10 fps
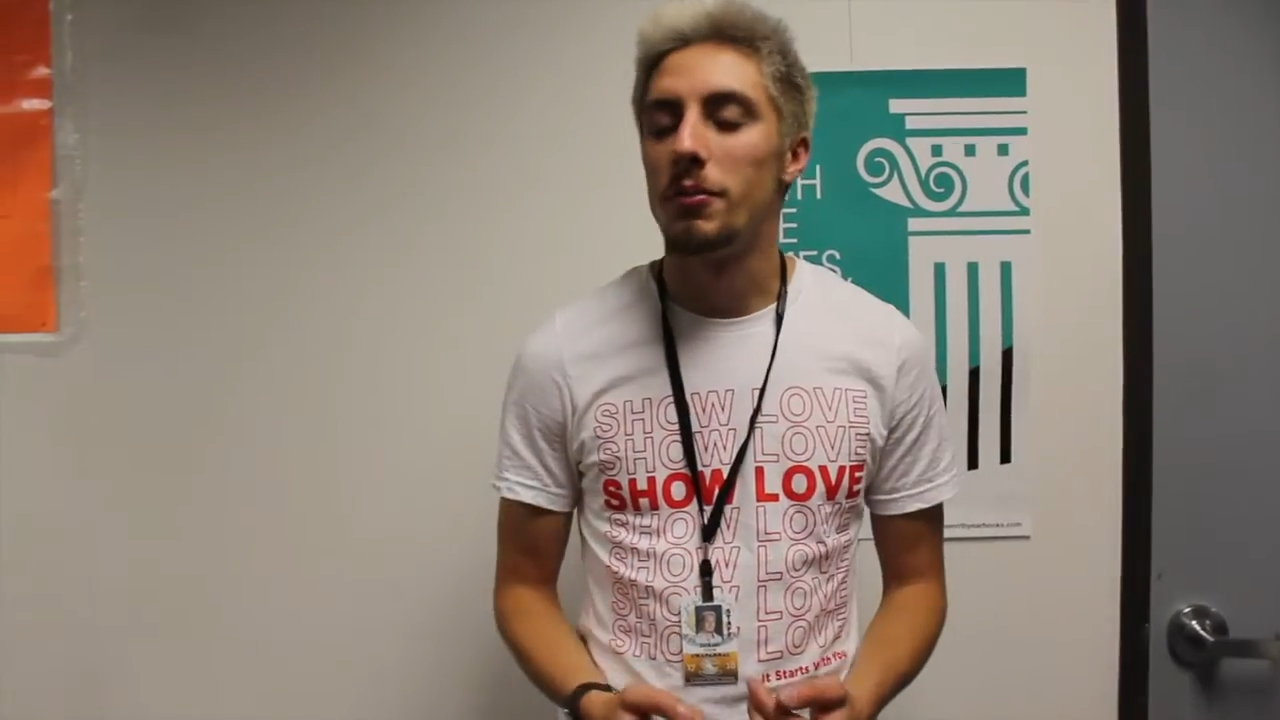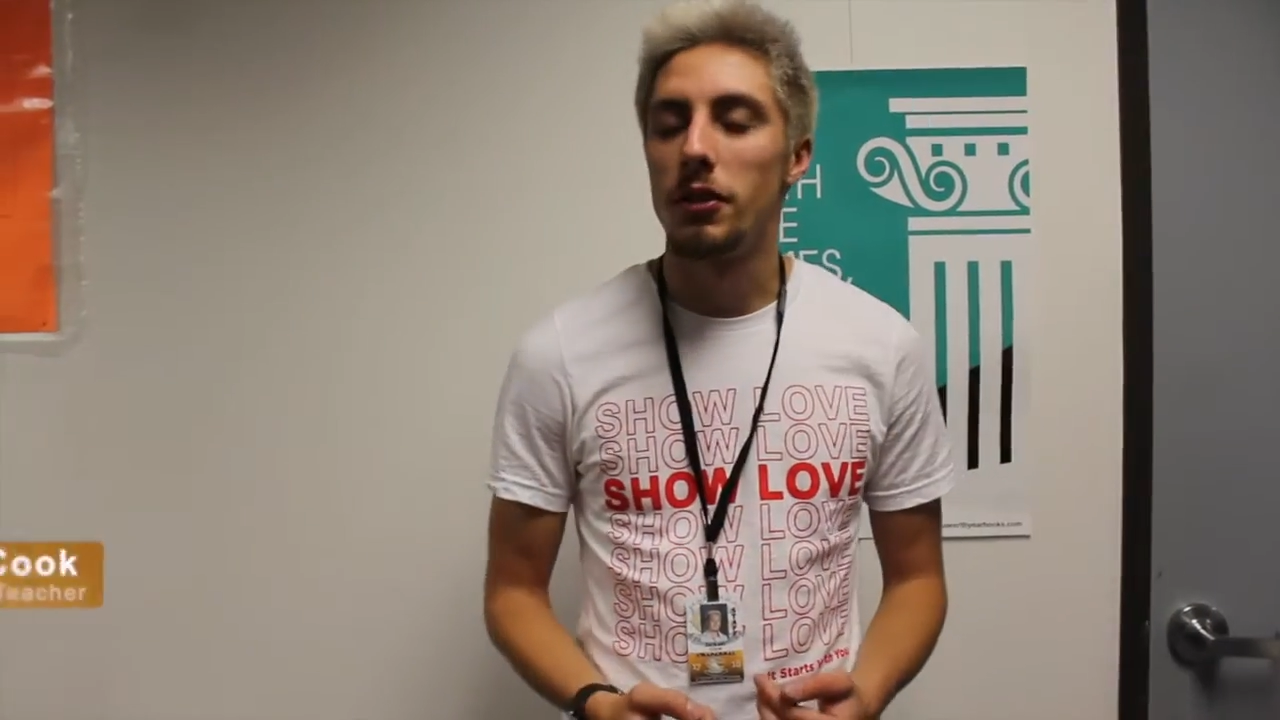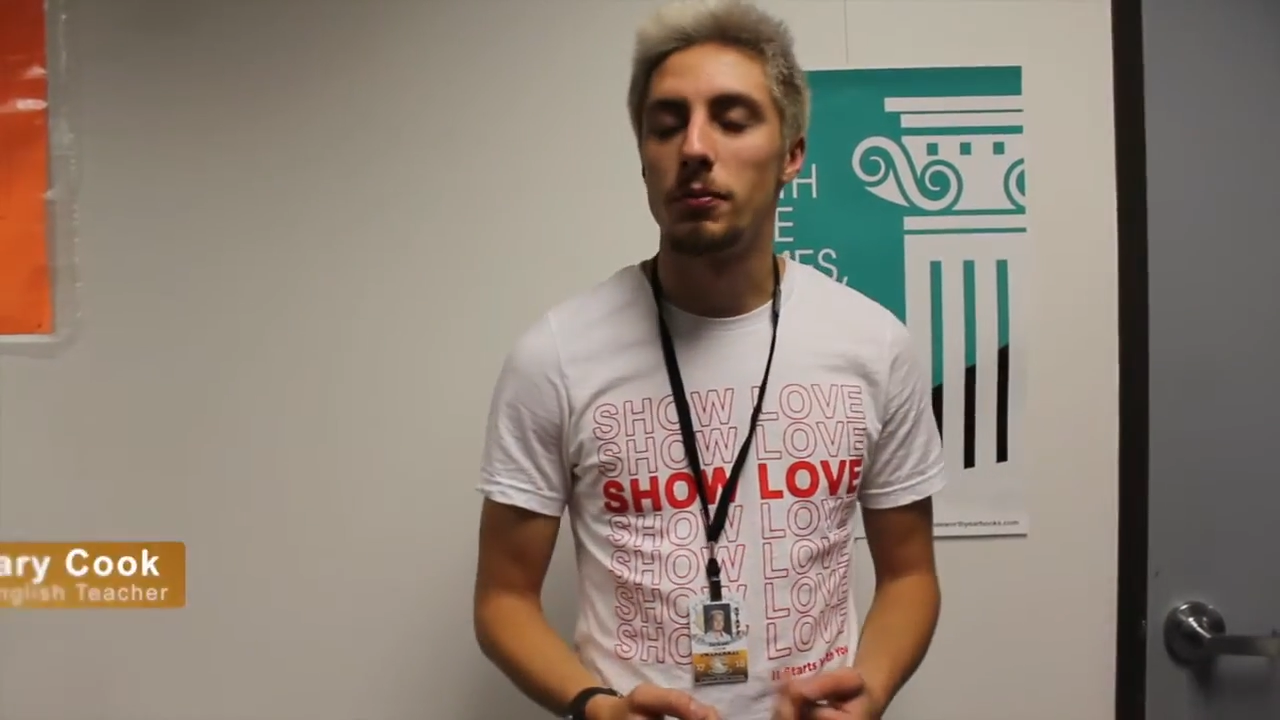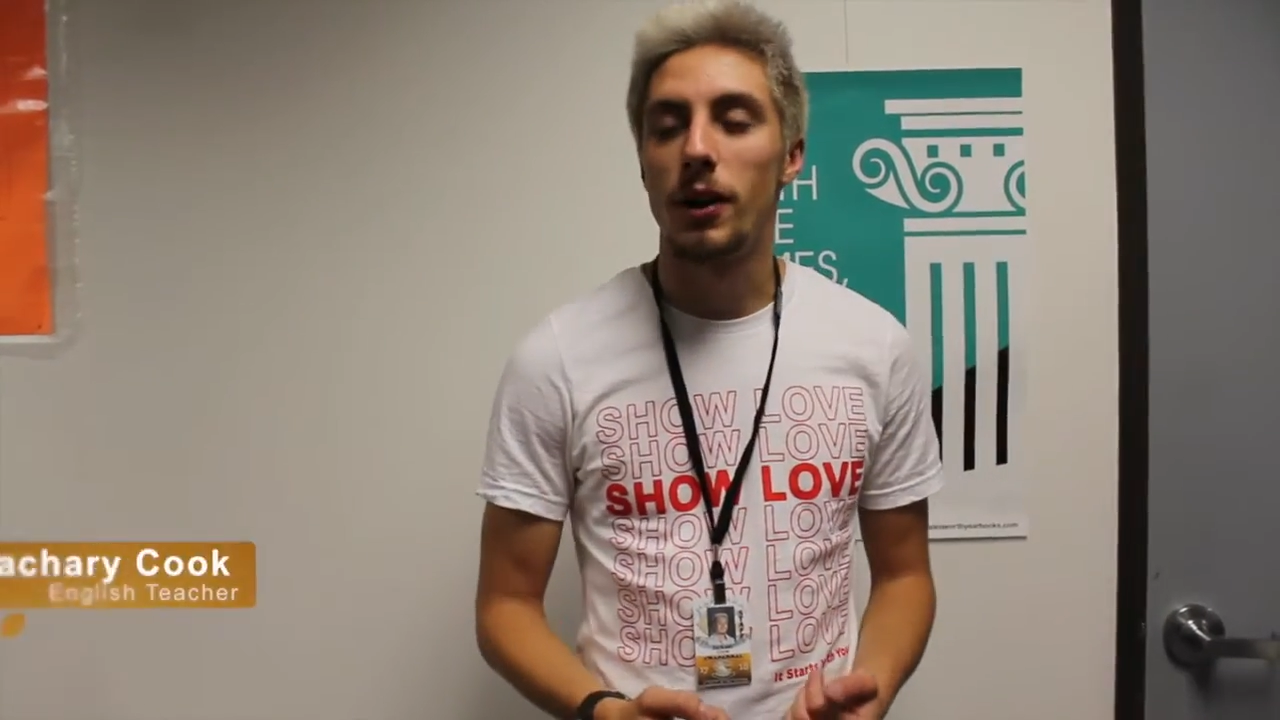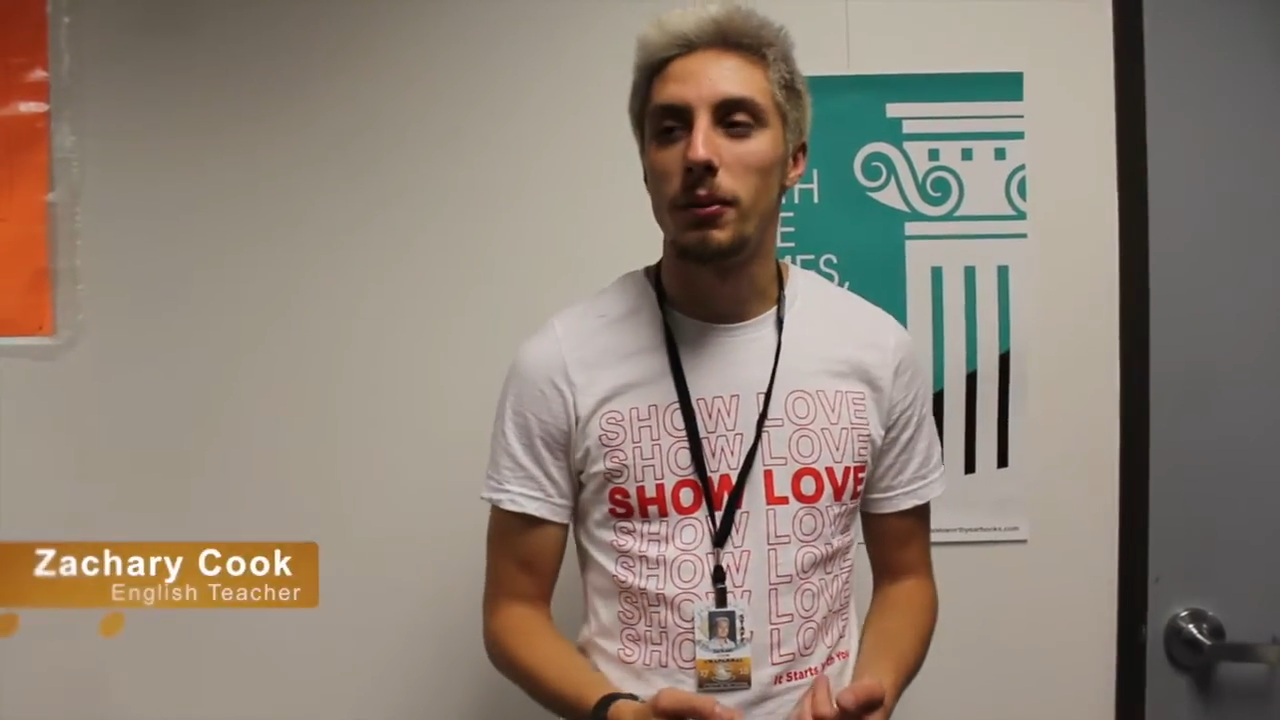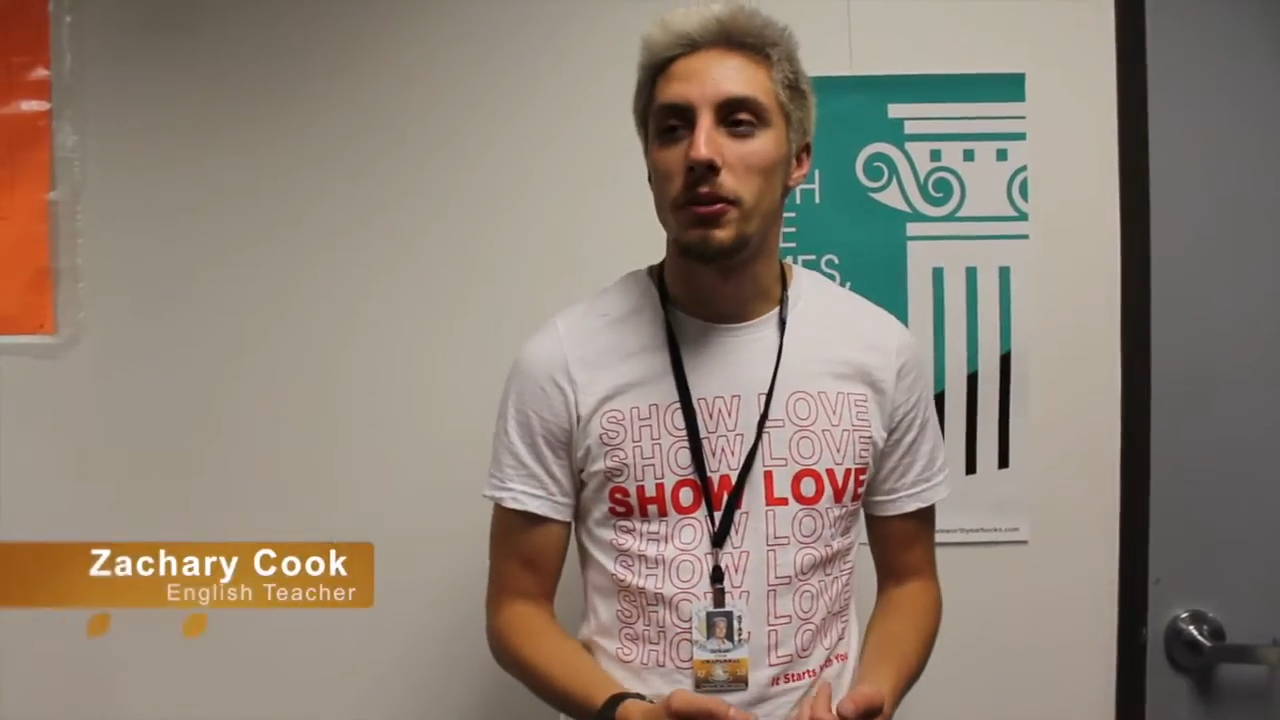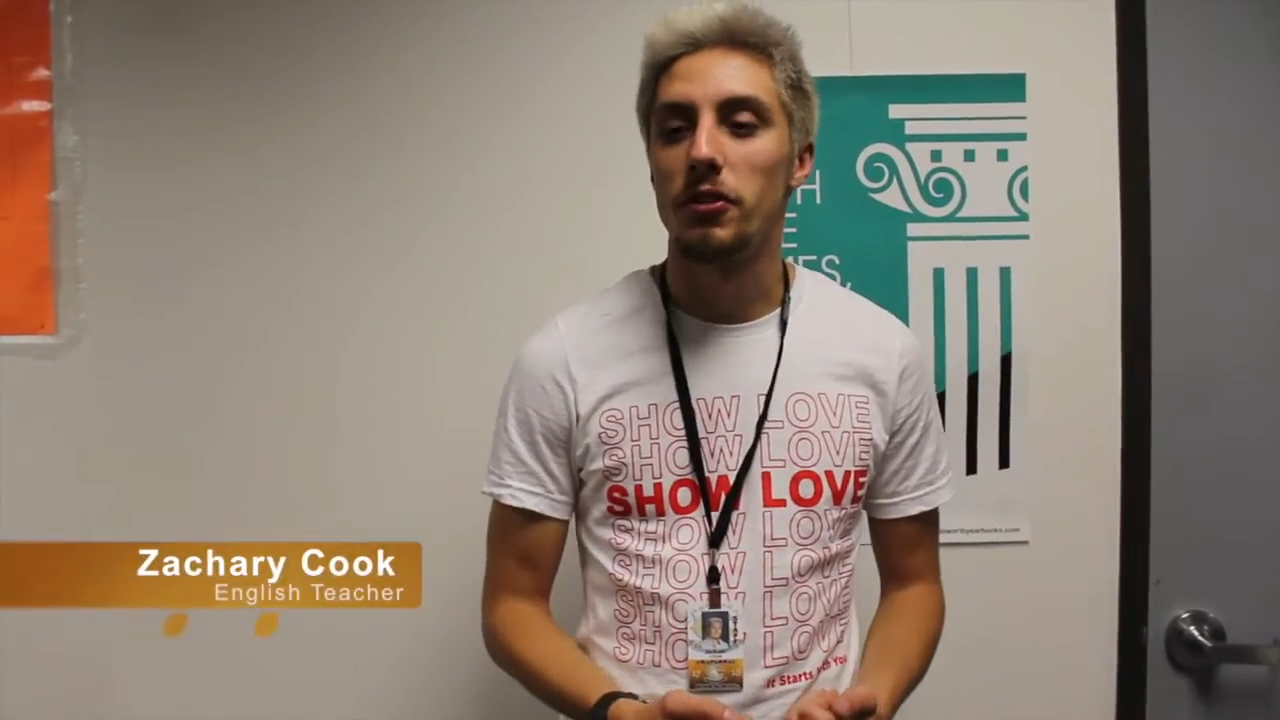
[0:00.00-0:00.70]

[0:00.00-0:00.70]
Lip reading: in Miss Barbara's